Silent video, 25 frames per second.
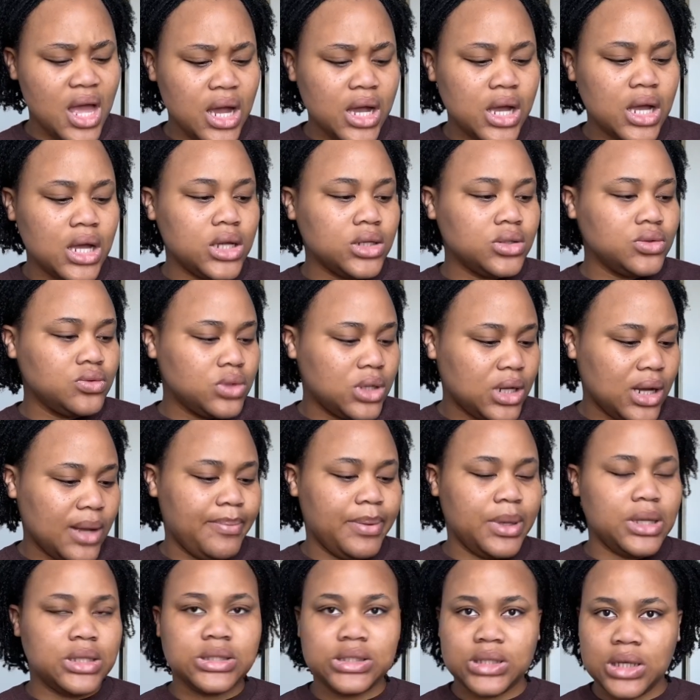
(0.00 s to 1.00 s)
can do
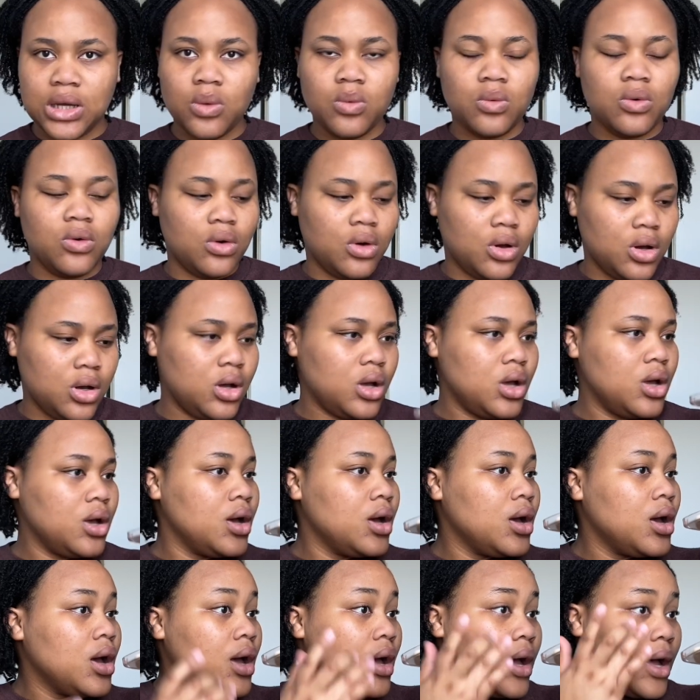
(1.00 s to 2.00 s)
carpenter work,
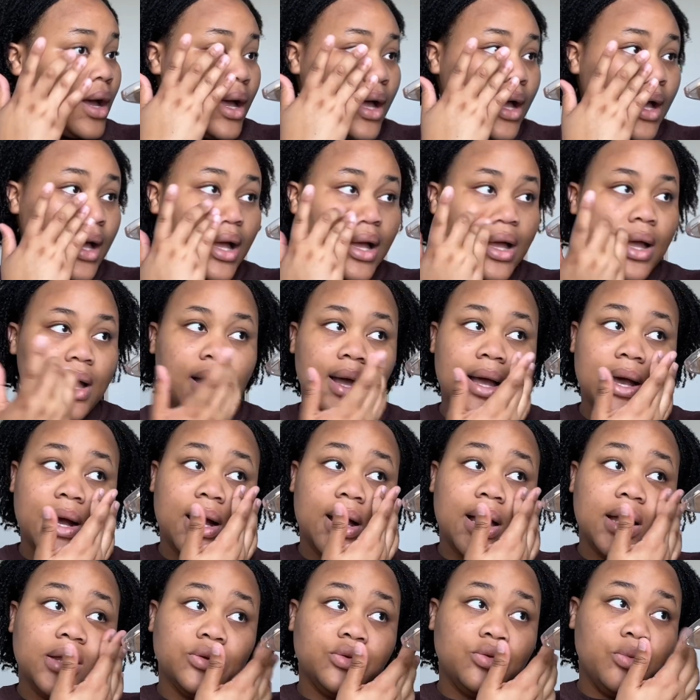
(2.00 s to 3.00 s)
I
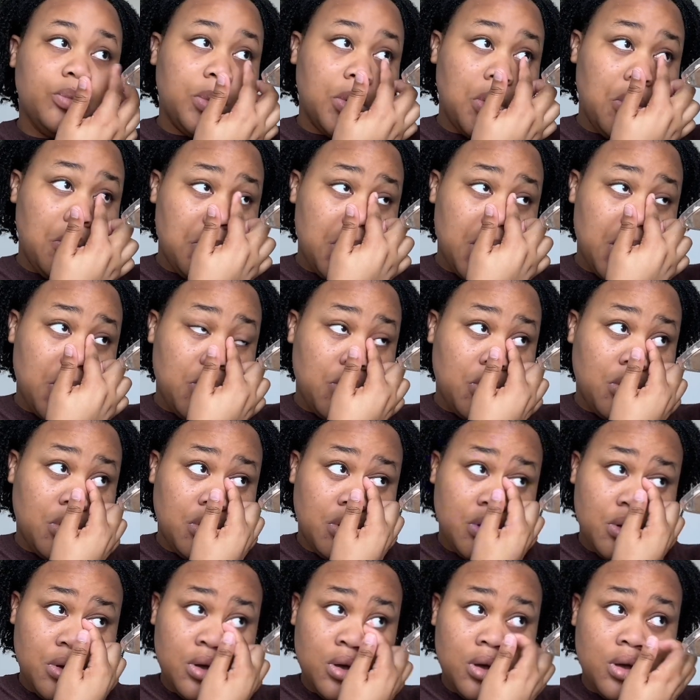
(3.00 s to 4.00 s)
can do plumber work,
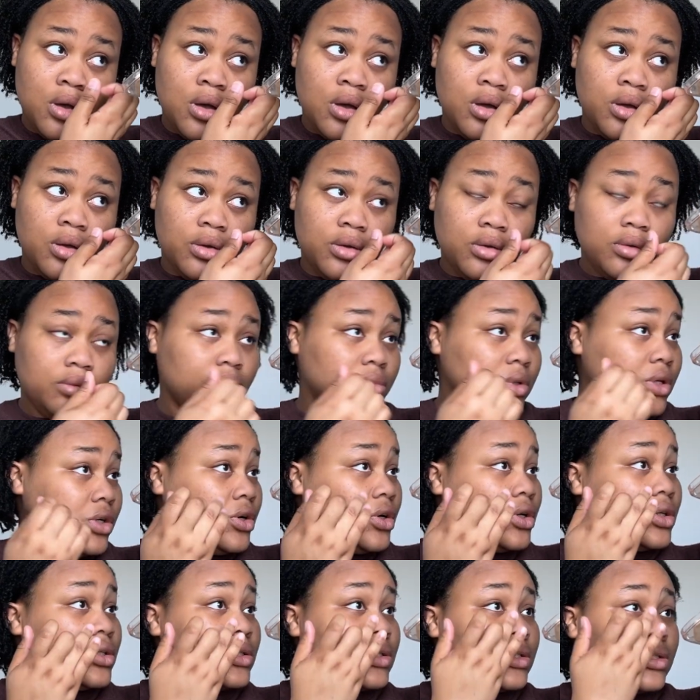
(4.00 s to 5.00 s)

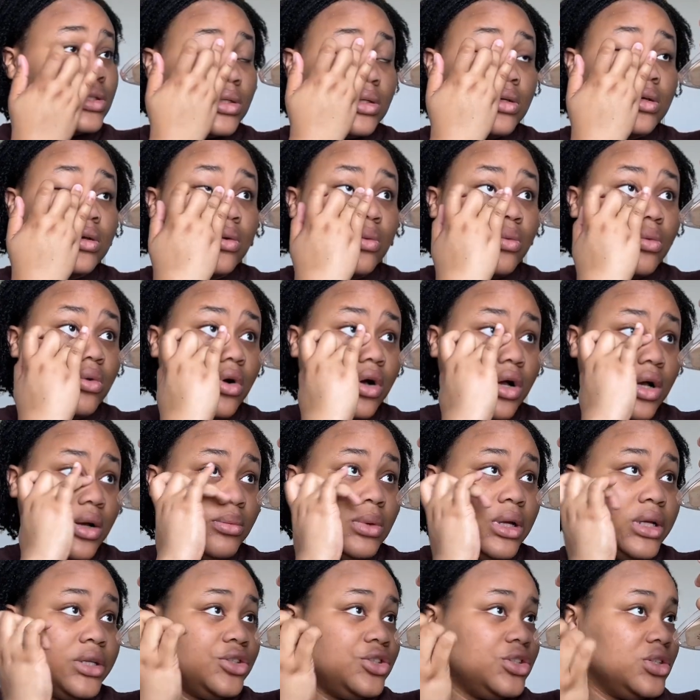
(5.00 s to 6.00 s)
because
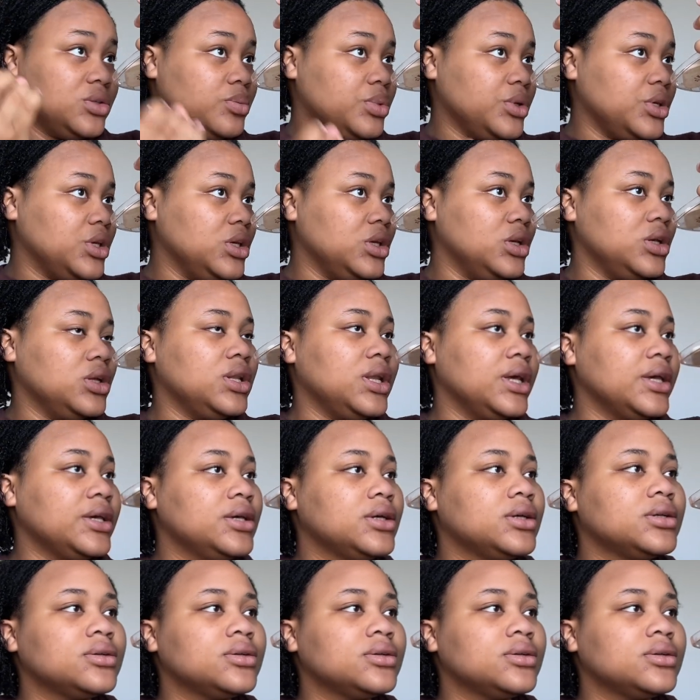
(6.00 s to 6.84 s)
workmanship here, like